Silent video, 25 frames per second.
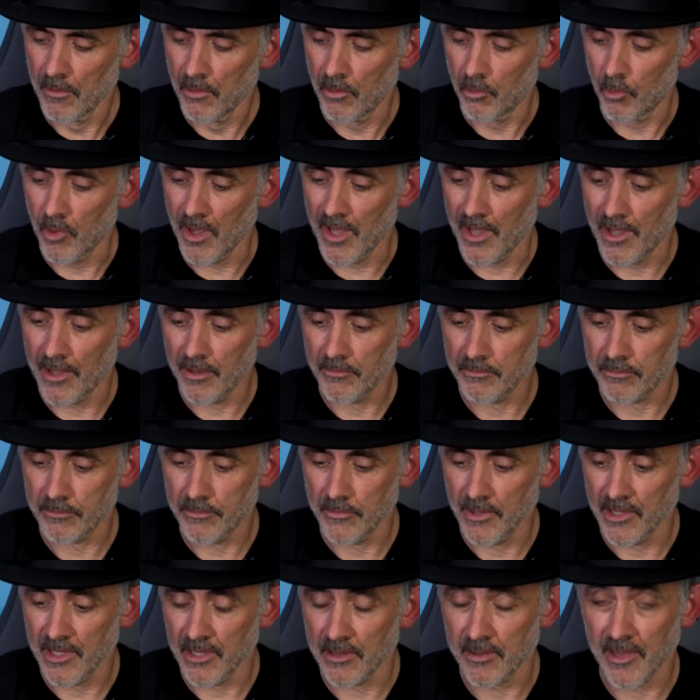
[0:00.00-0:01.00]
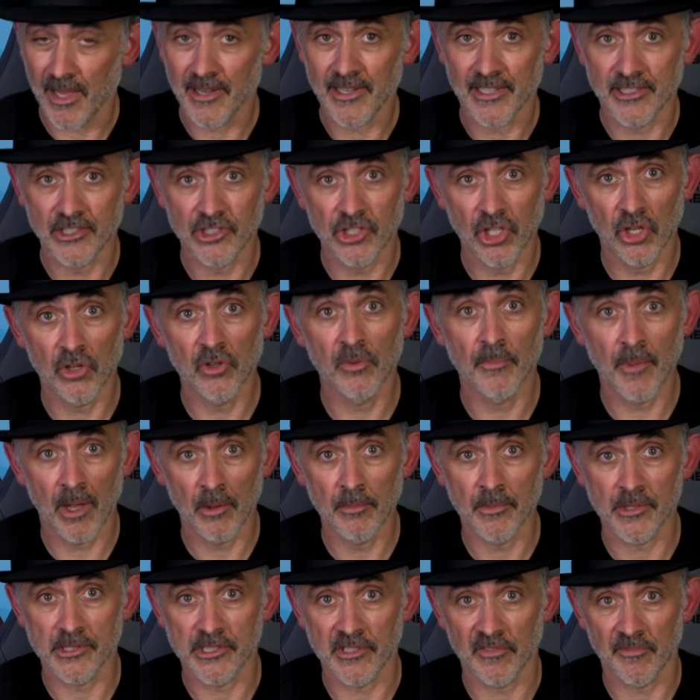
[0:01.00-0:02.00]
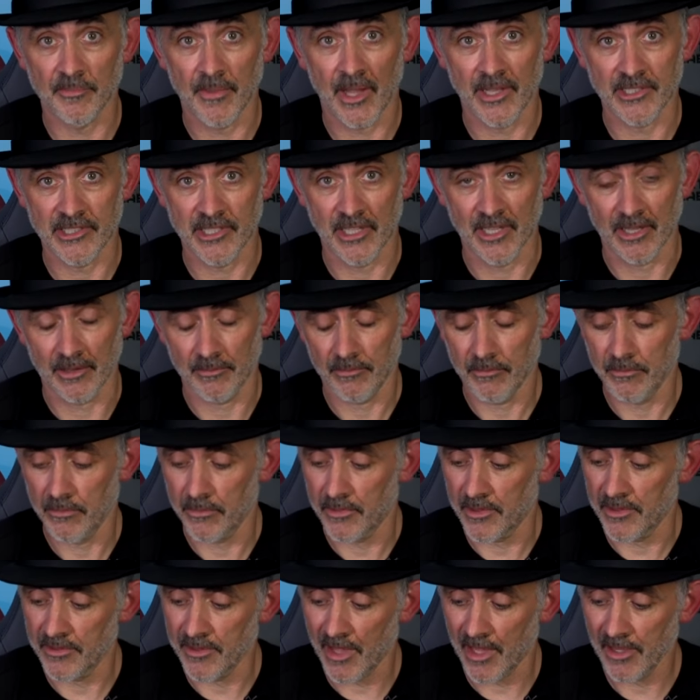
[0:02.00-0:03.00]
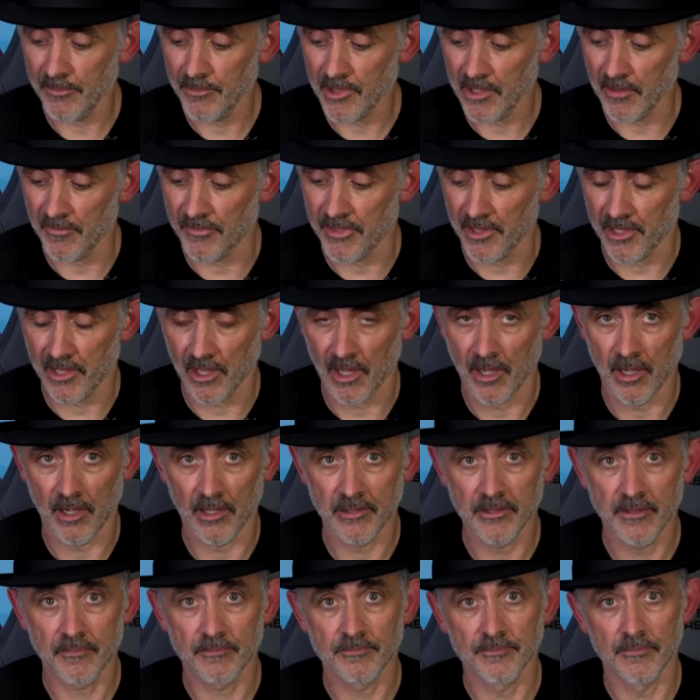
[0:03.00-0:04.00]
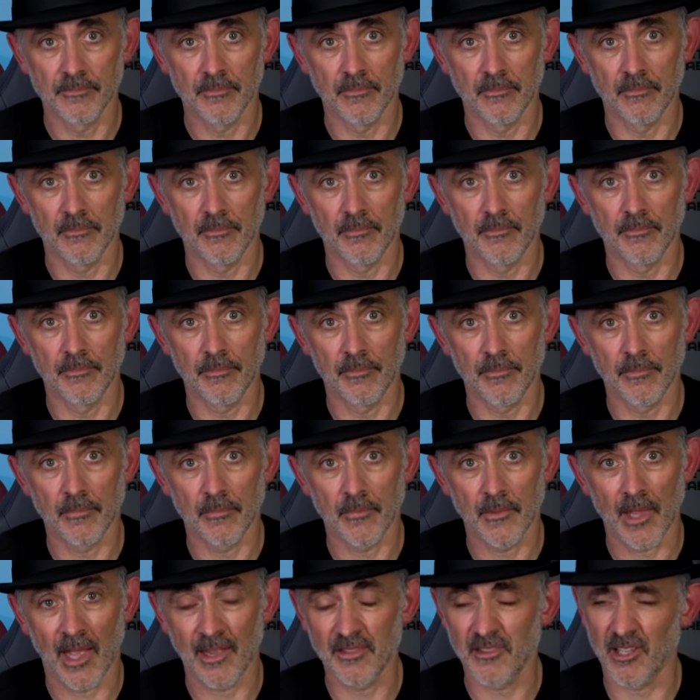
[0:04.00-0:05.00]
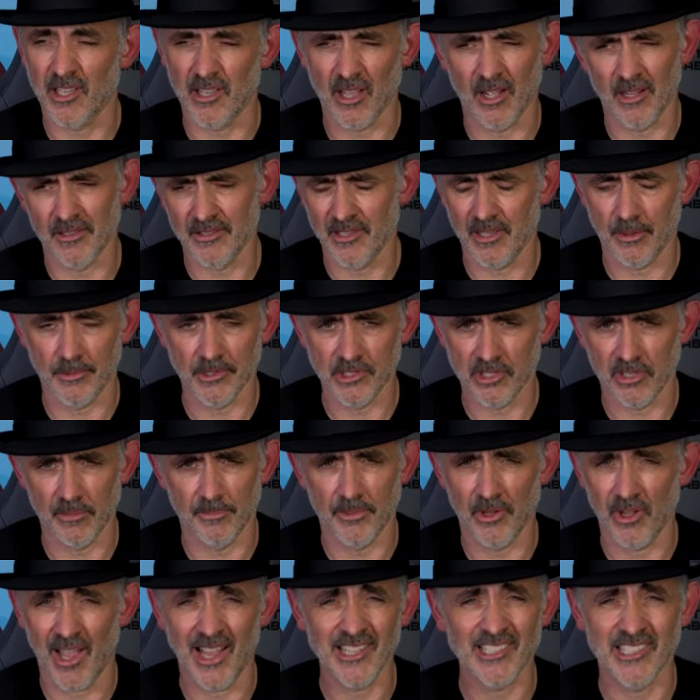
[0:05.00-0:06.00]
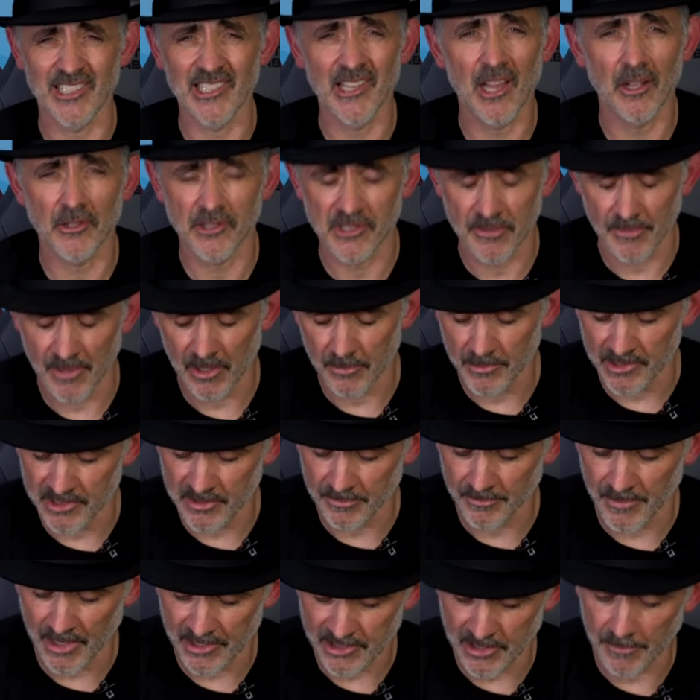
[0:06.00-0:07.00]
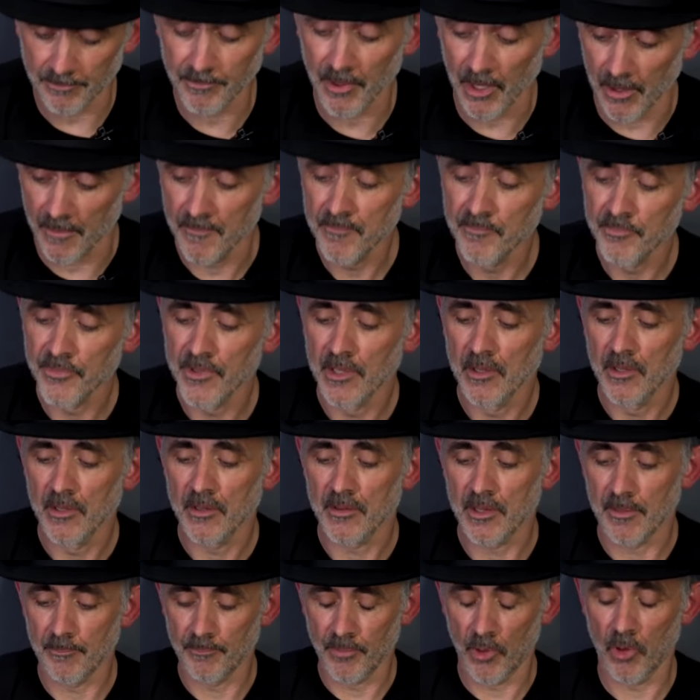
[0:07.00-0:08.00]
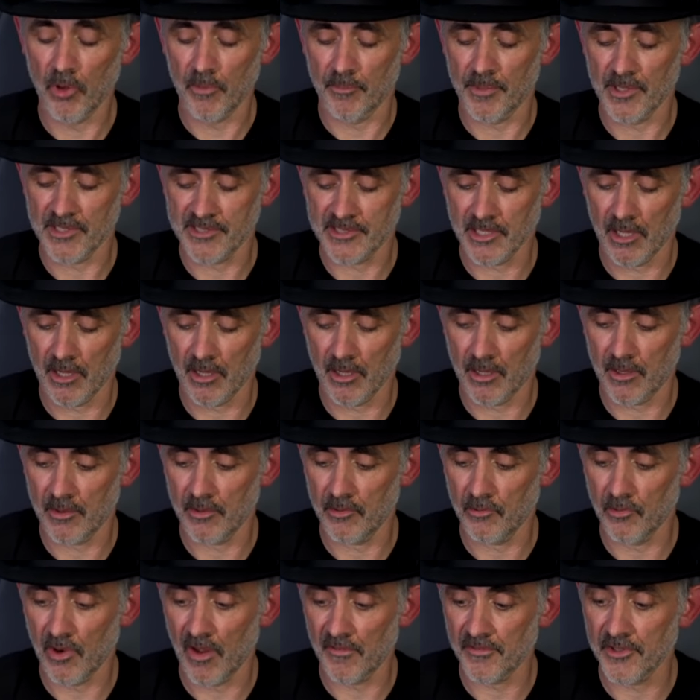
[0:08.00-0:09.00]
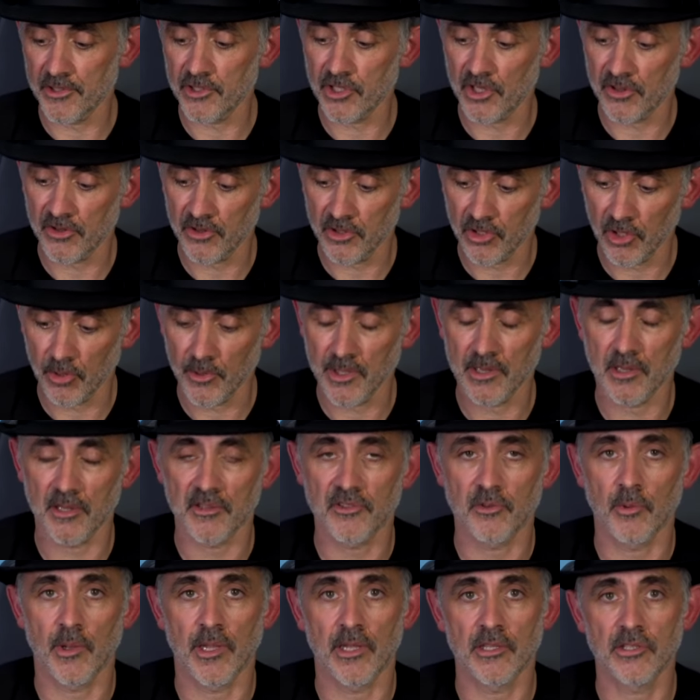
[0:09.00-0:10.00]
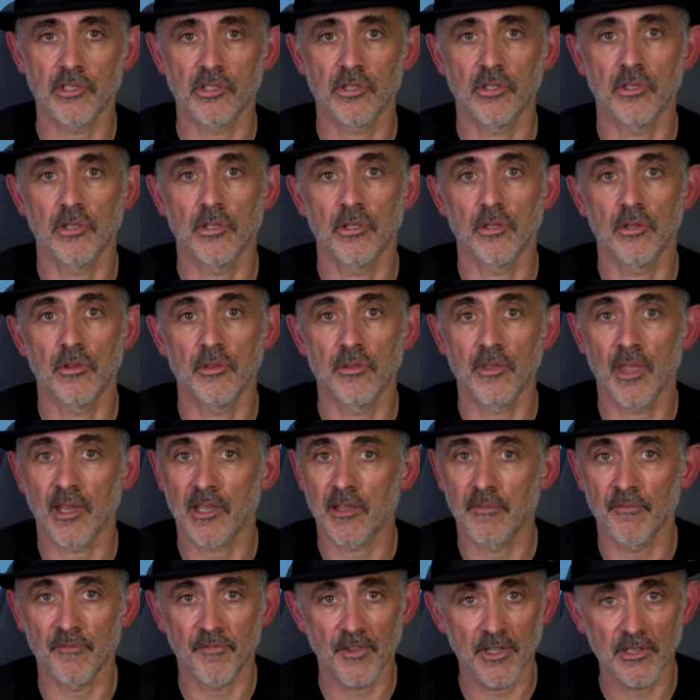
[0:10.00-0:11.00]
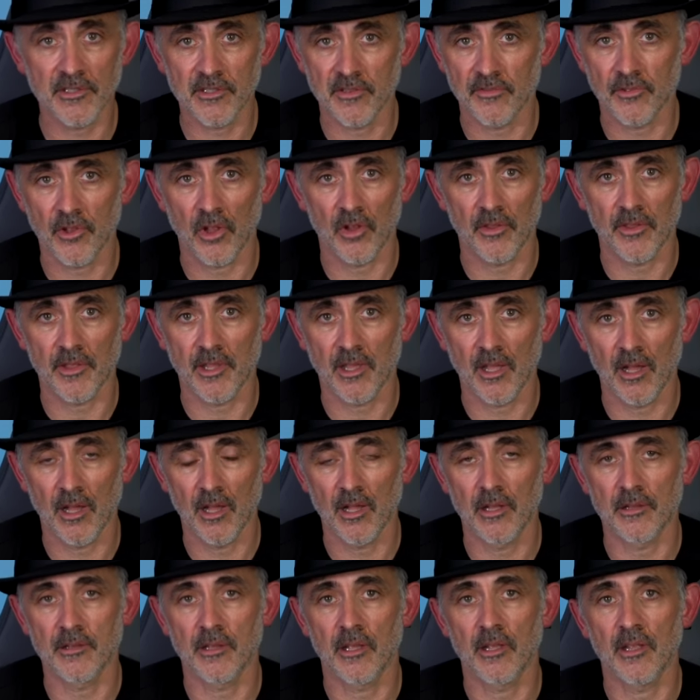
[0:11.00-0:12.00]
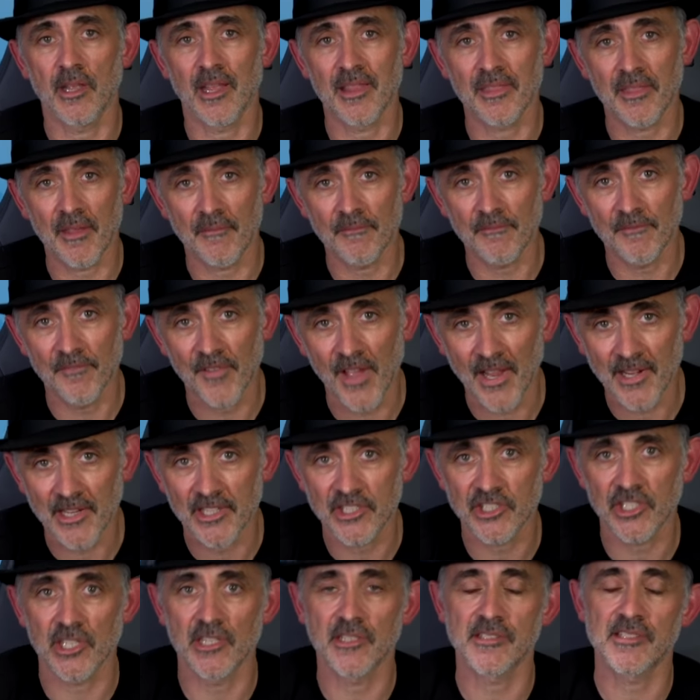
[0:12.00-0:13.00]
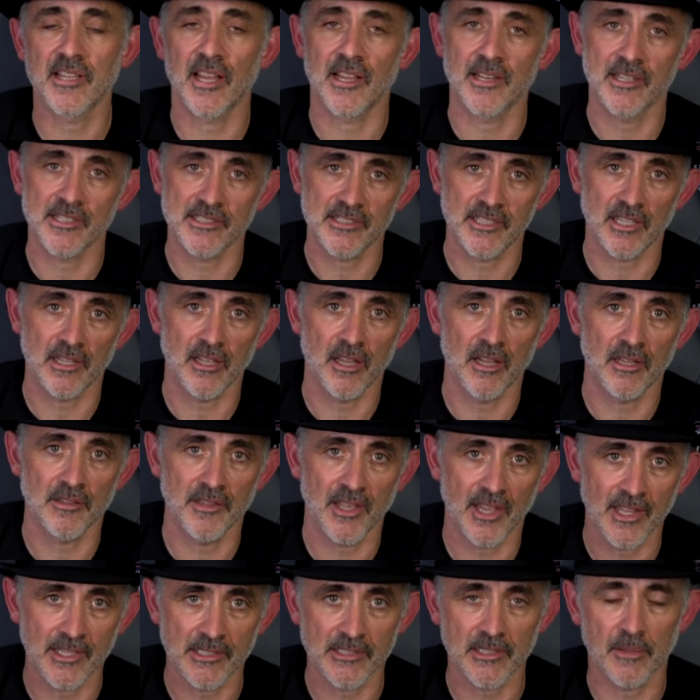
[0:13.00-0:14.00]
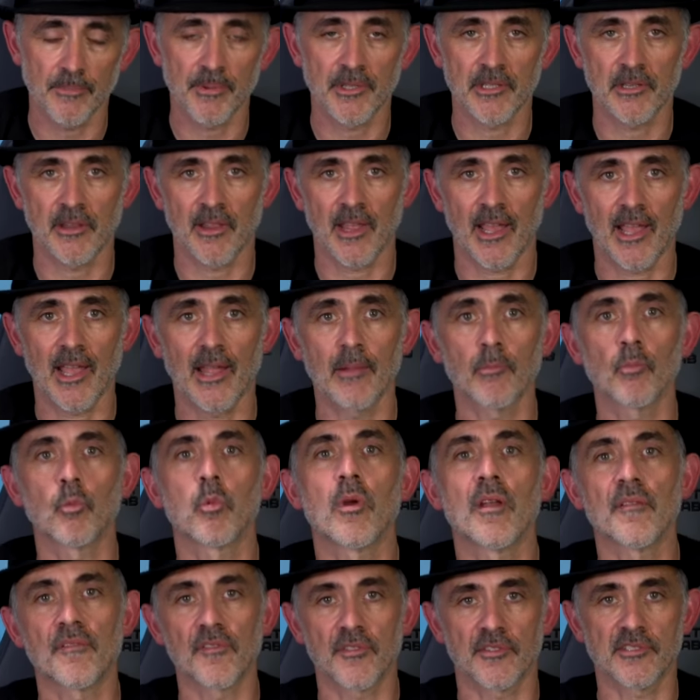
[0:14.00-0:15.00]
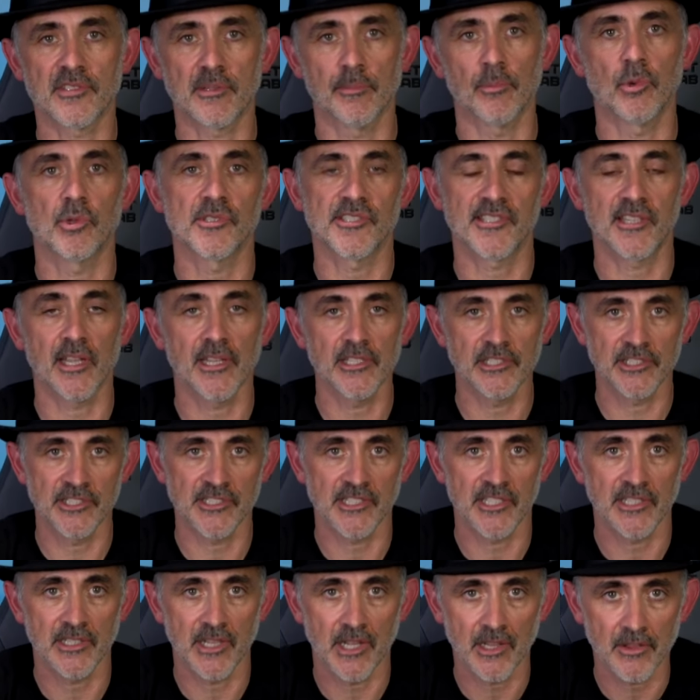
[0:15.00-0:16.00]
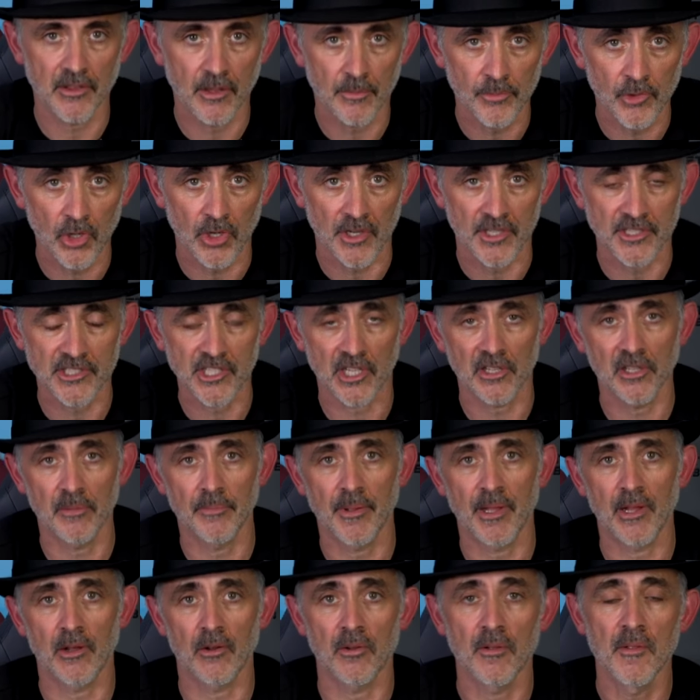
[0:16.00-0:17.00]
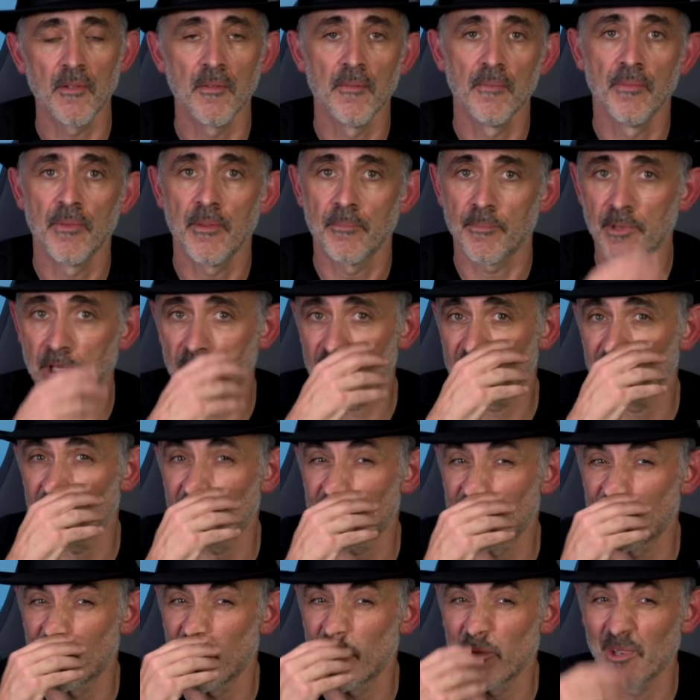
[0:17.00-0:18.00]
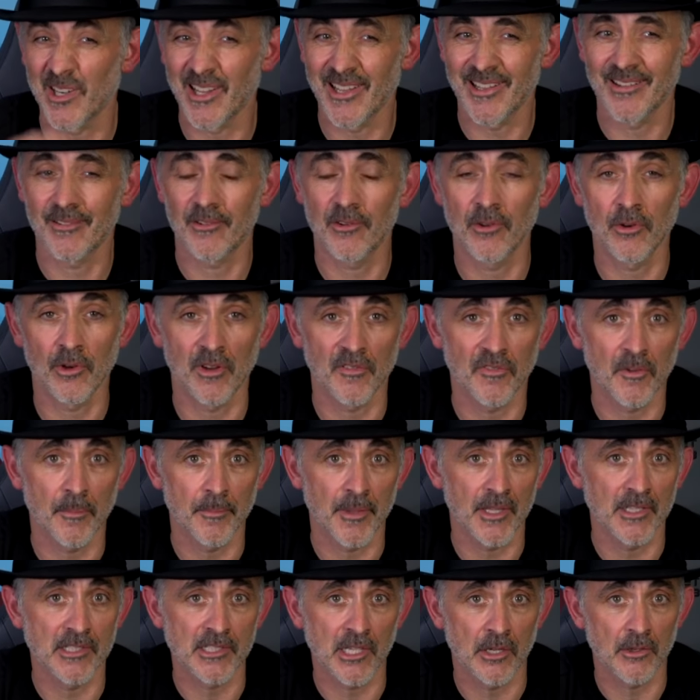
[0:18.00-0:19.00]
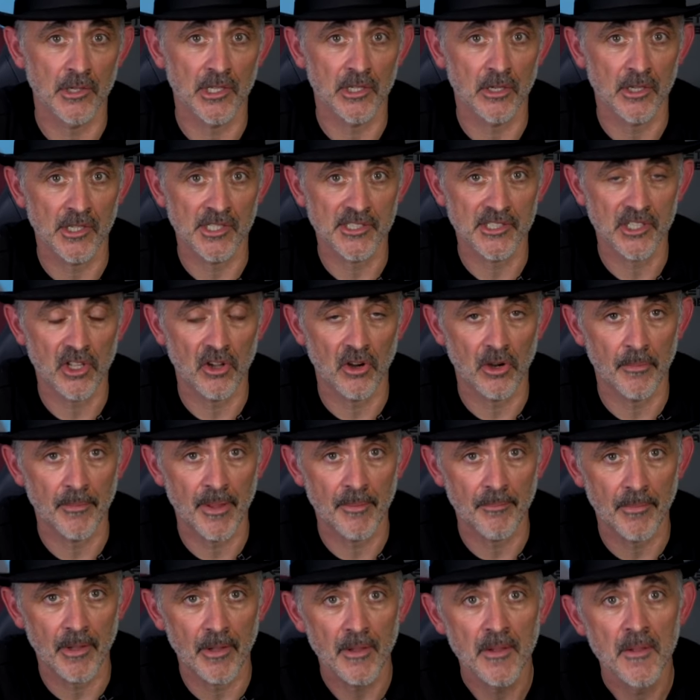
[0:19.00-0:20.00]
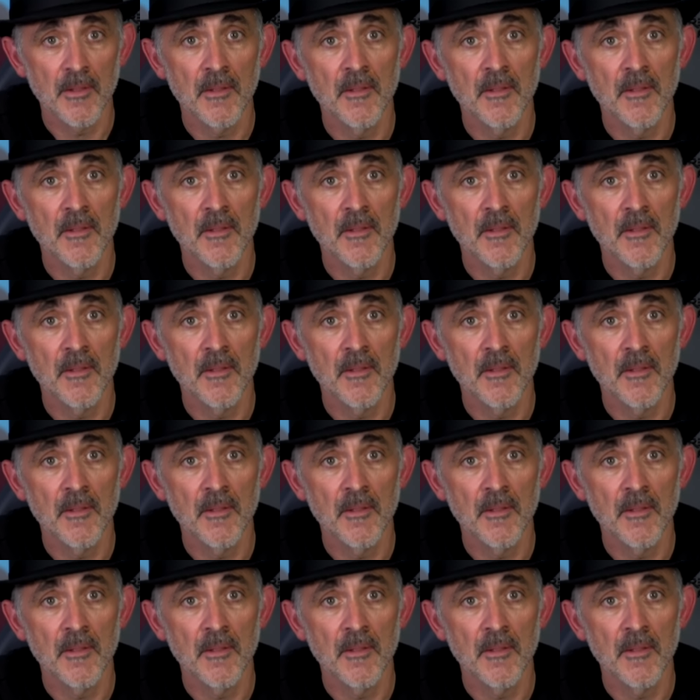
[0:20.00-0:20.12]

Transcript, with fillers: where he's added two moments of magic, the naming of the card and the card going to the pot. Actually, loads of moments of magic, but the important bits are, rather than just doing the switch, they're convinced you've got the card, it then vanishes, and it's the card that ends up under their hand with some more stages in there that I'm not going to tell you about because it would ruin it, or if I'm being totally honest, can't remember.